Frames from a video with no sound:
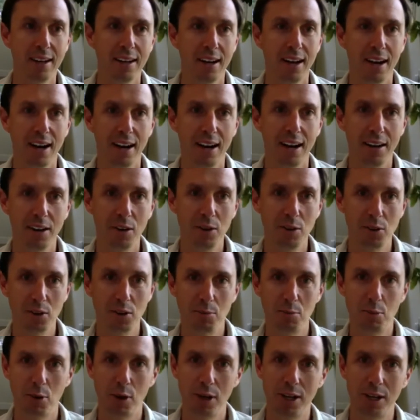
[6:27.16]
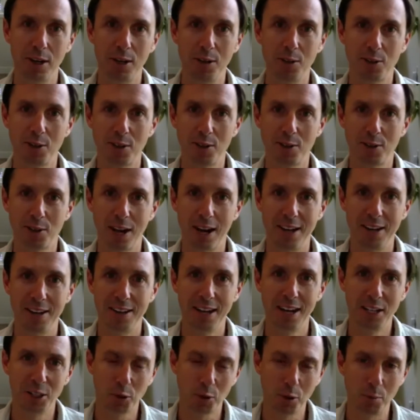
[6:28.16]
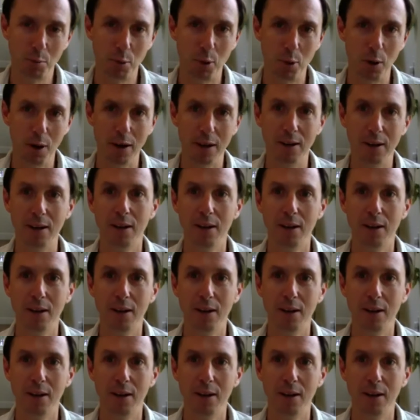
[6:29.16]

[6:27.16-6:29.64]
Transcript: using burritos as kind of the entry point,